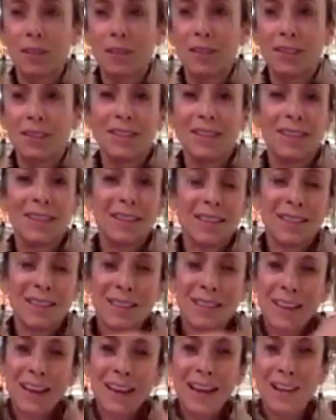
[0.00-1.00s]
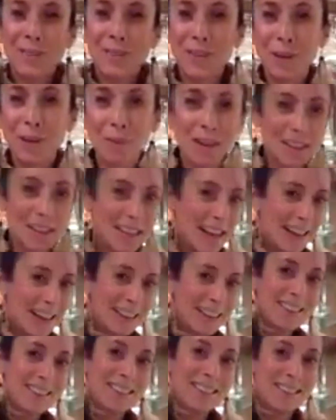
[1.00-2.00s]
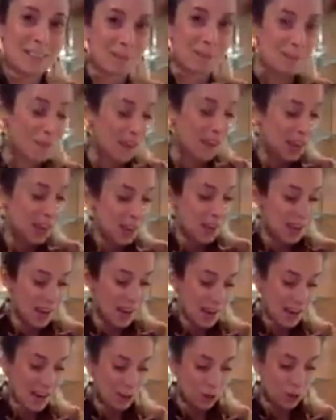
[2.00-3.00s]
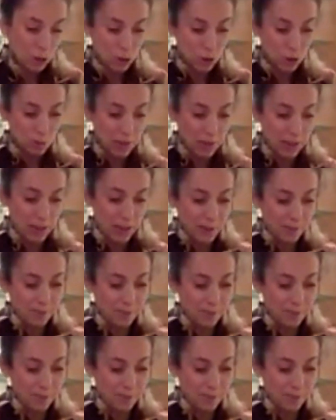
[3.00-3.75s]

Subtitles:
How do you feel about that? And YouTube later.